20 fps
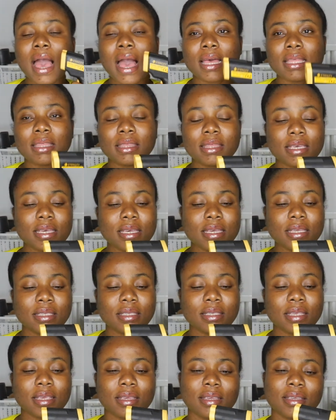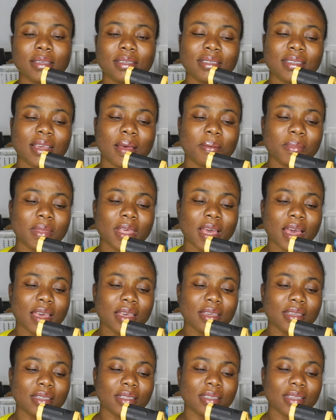This
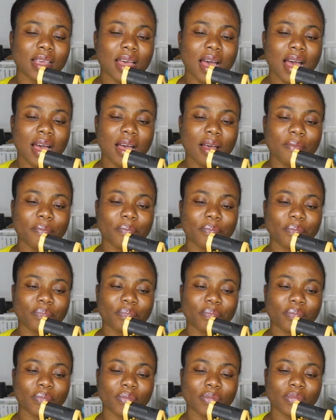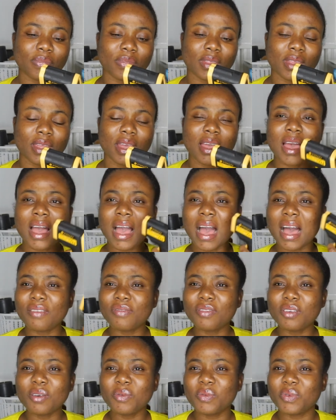sometimes I
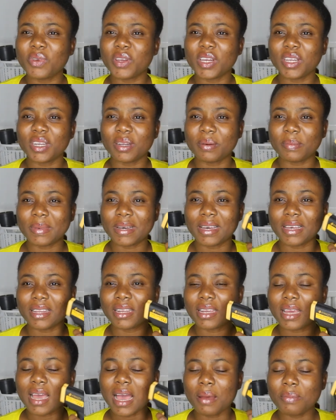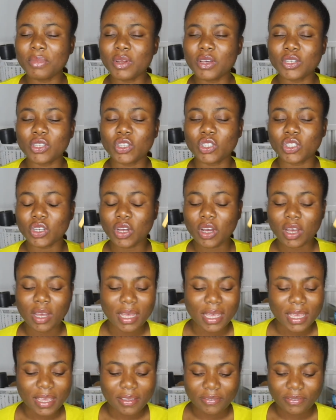feel weird about it. I'm not sure
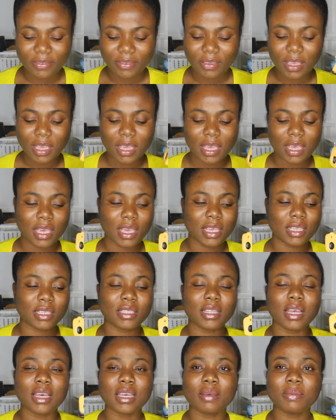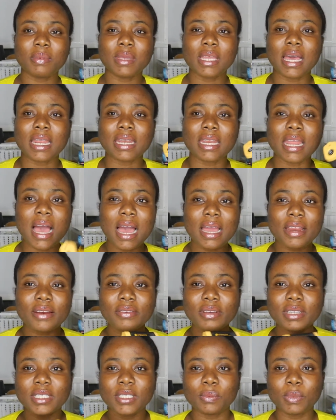if it's not giving an
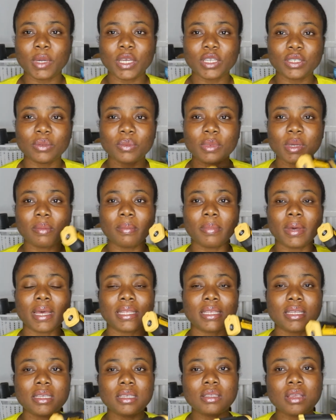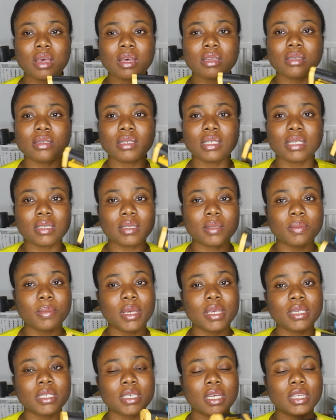accurate measurement, but this also just
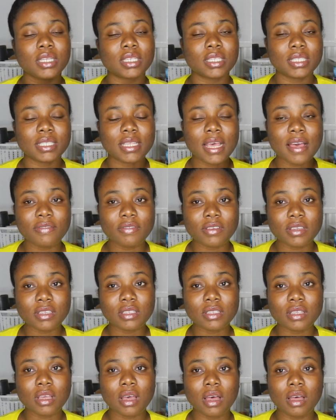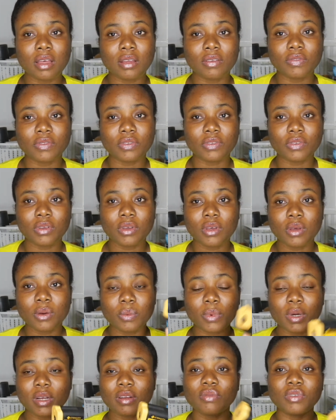measure the surface of
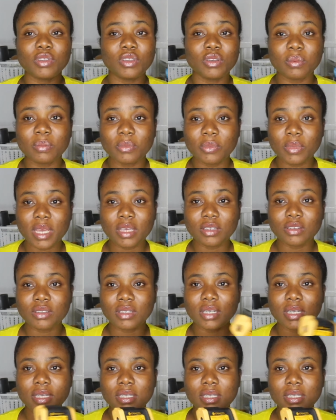whatever you're measuring.